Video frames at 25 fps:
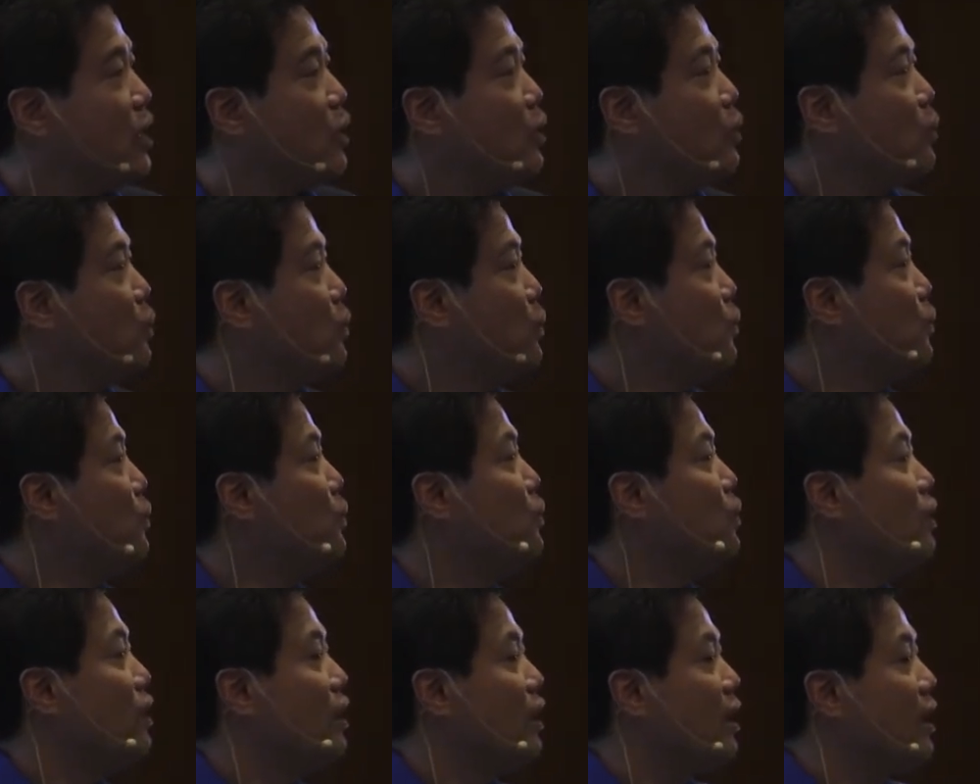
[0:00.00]

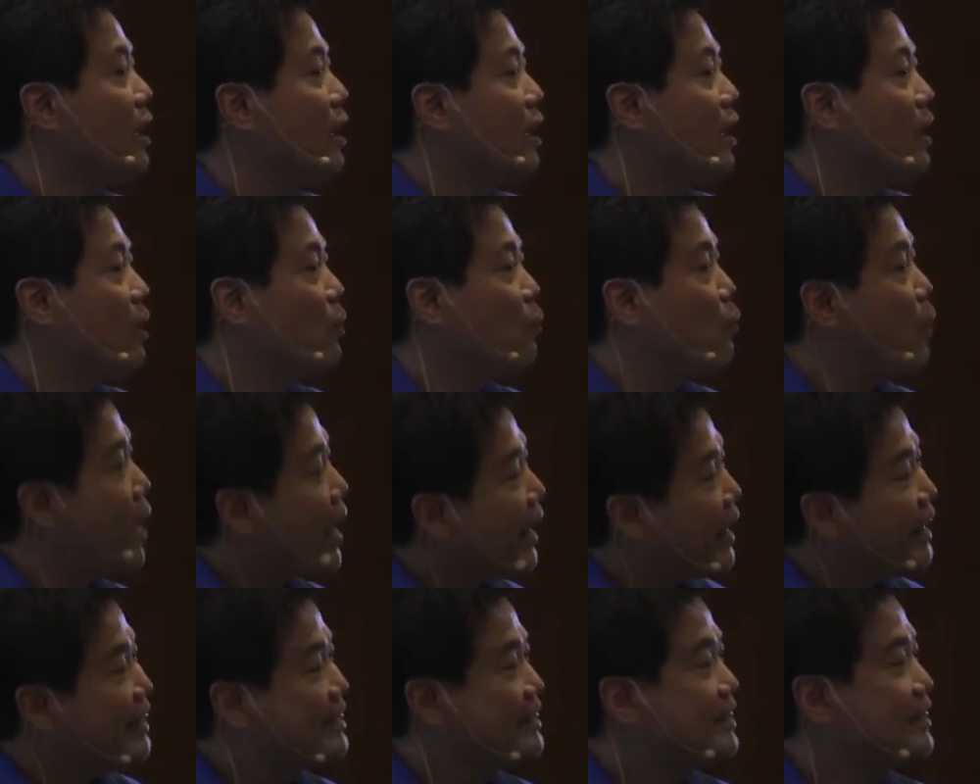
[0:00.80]
Who,
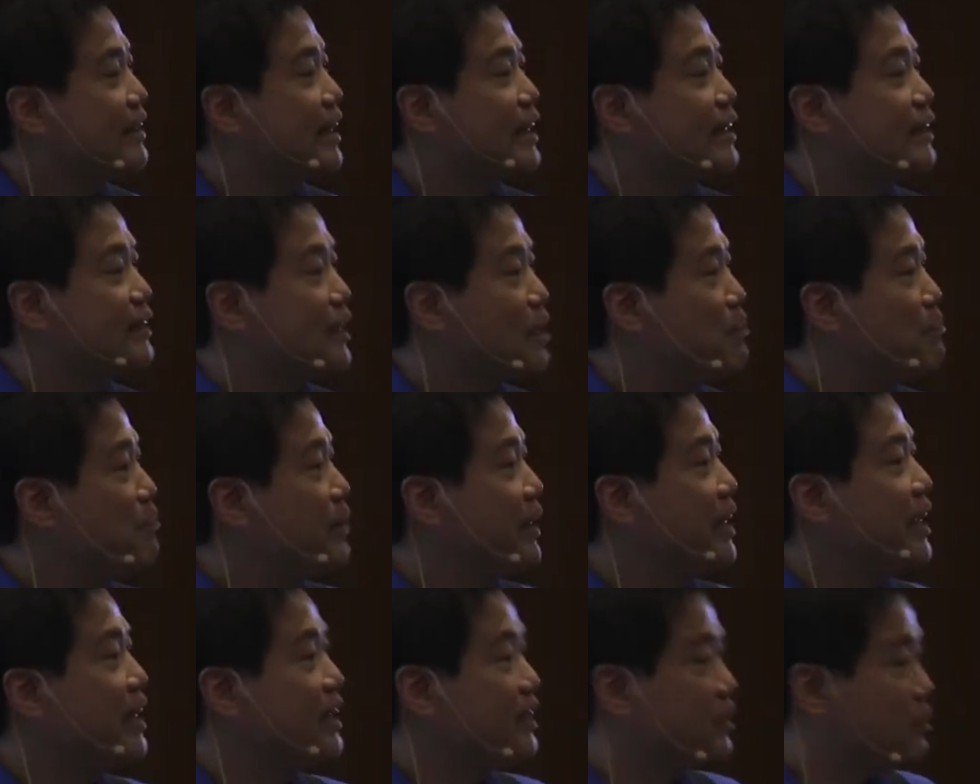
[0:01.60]
why is it that
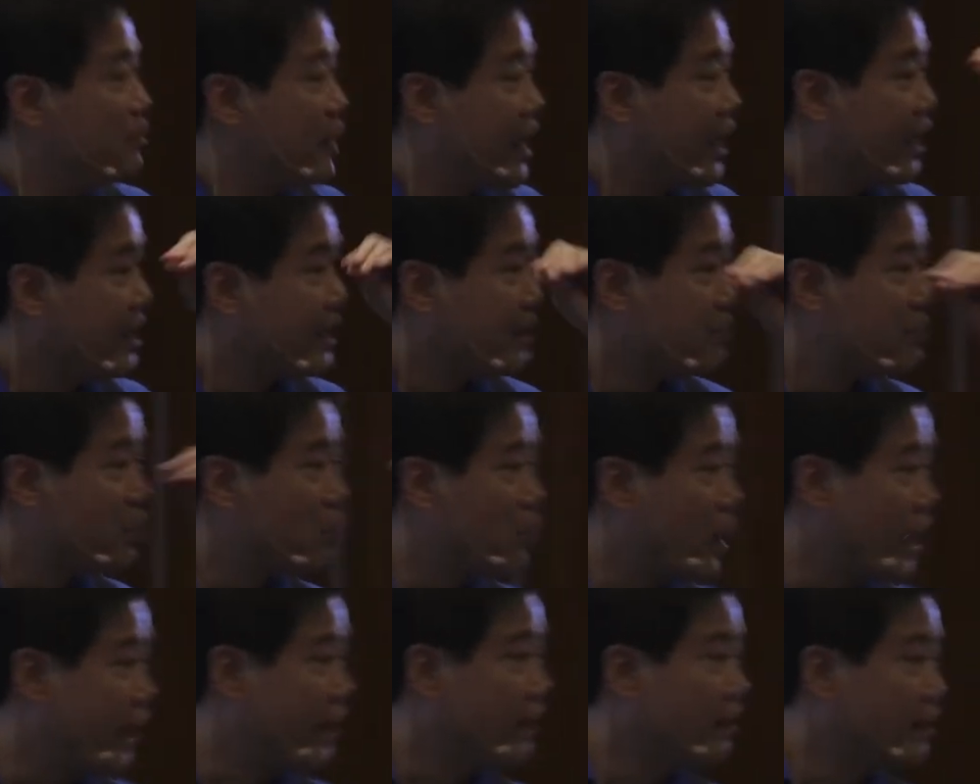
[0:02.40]
somebody is ranked number
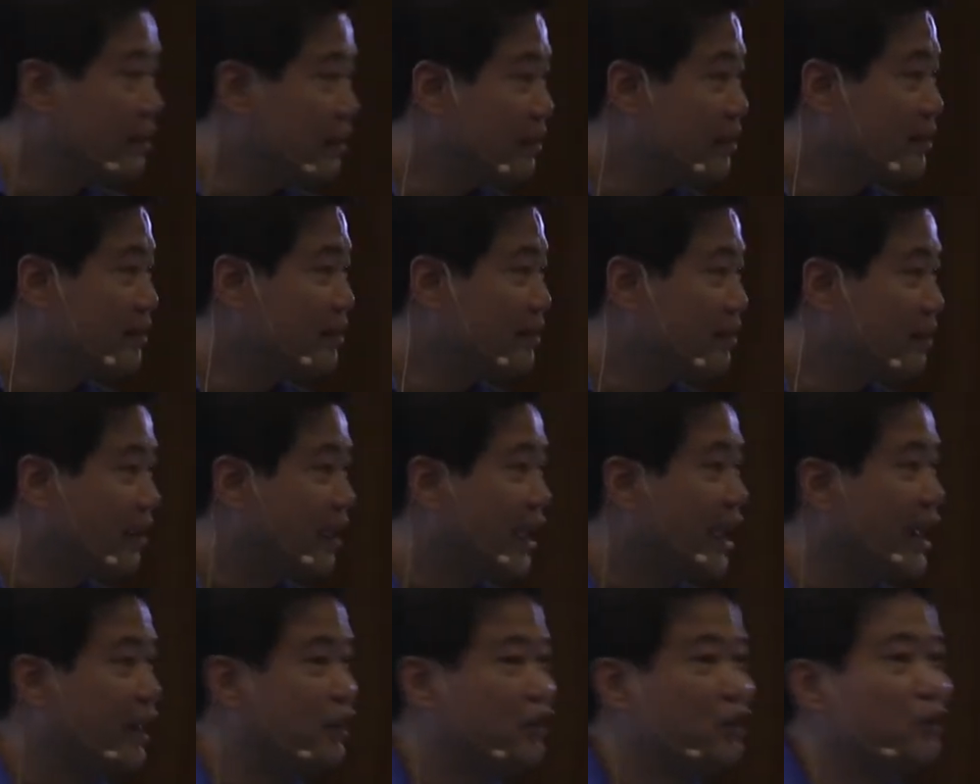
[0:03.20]
one
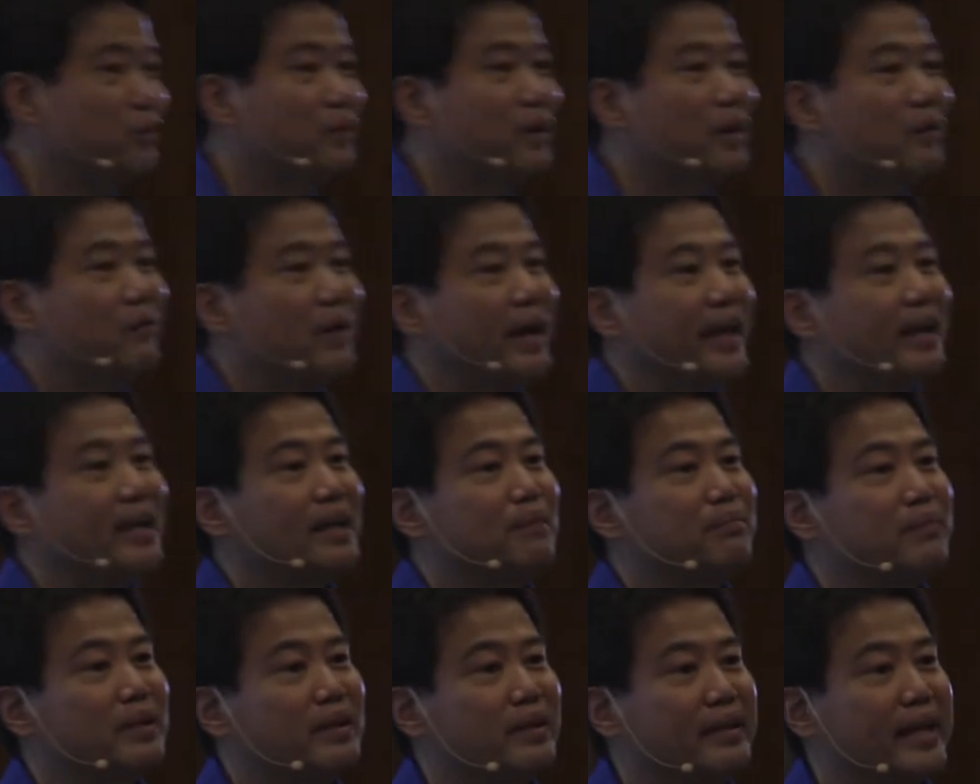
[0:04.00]
and you are ranked
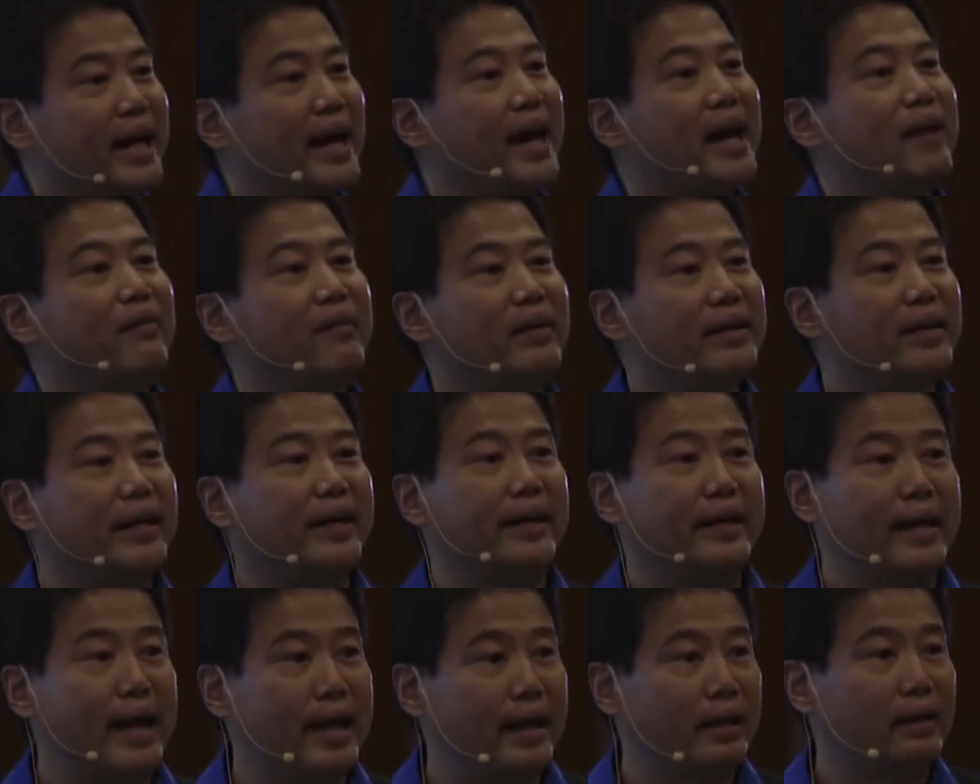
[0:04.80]
number
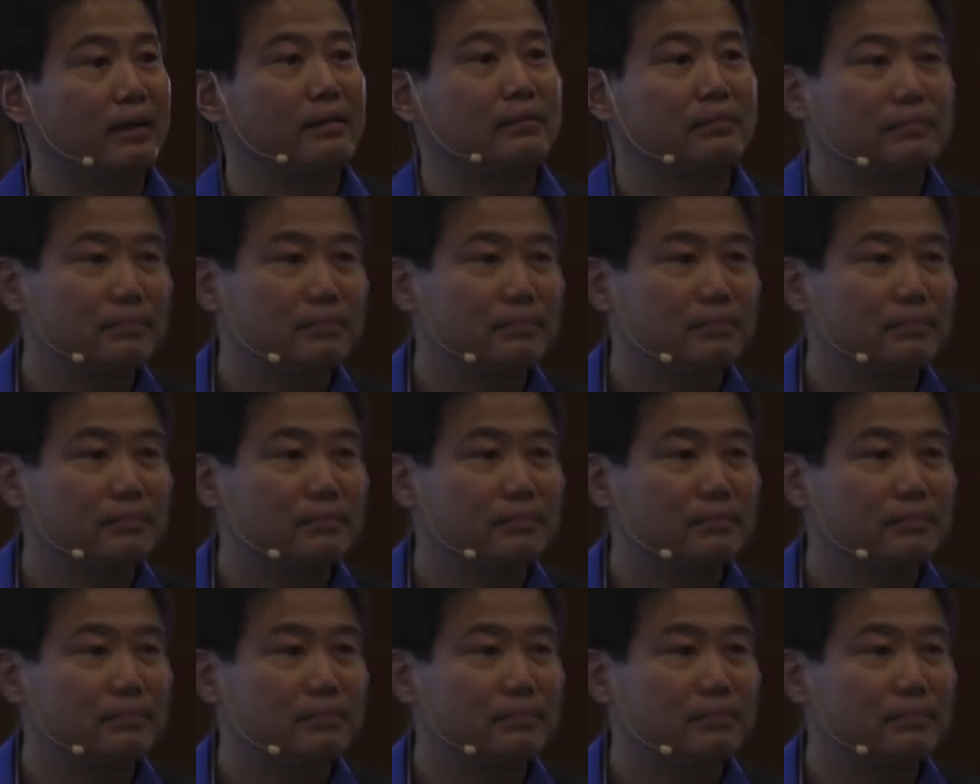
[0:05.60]
999?